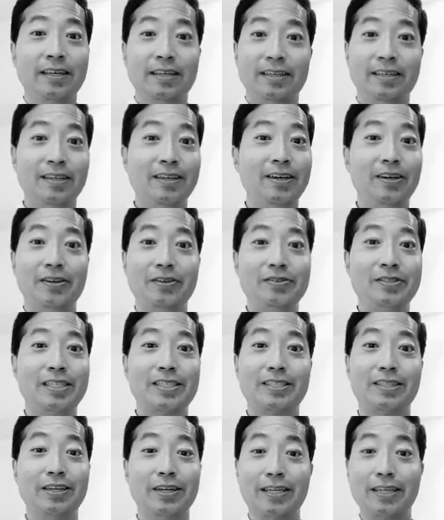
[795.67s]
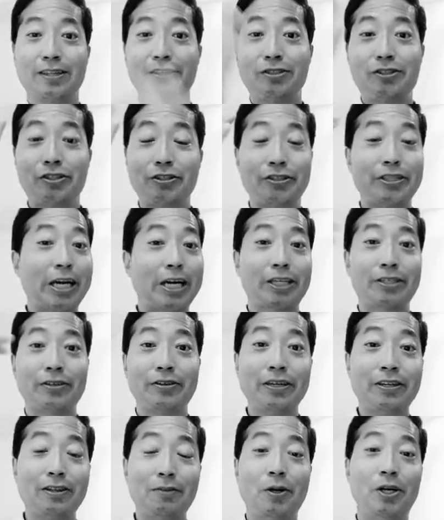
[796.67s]
just look at the
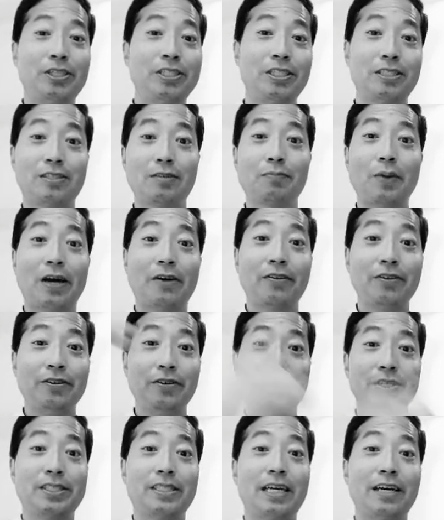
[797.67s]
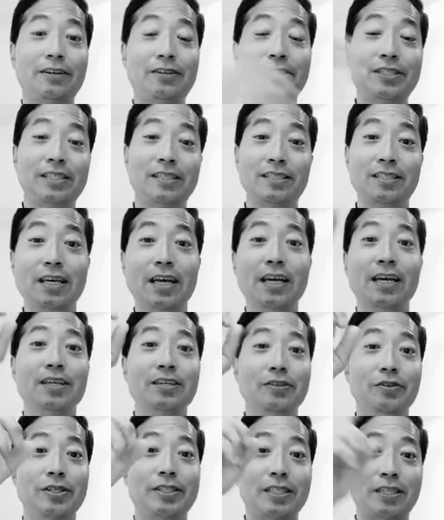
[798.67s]
trajectory of the purchasing power of the US dollar since
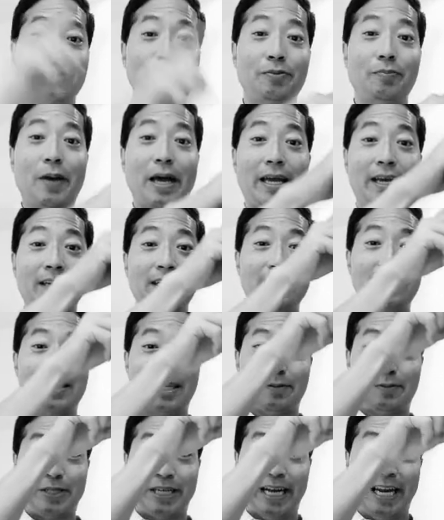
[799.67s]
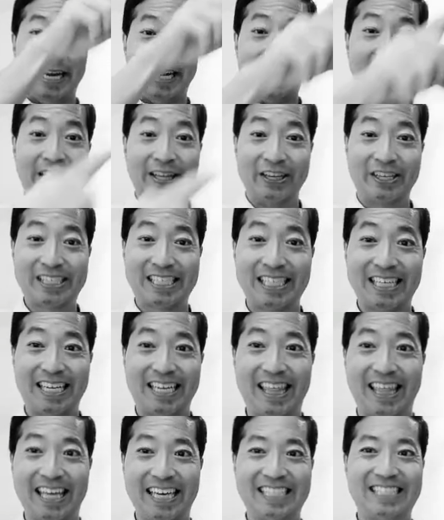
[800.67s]
US Central Bank inception. It looks
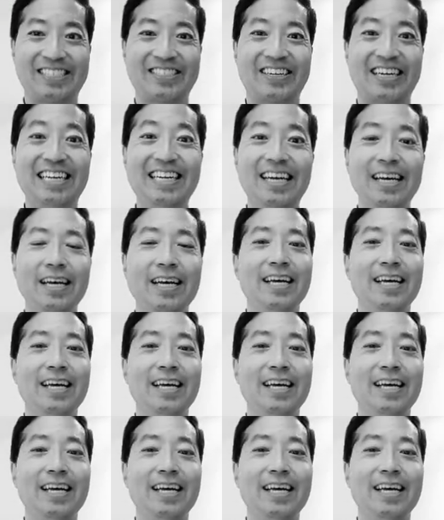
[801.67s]
like this, right?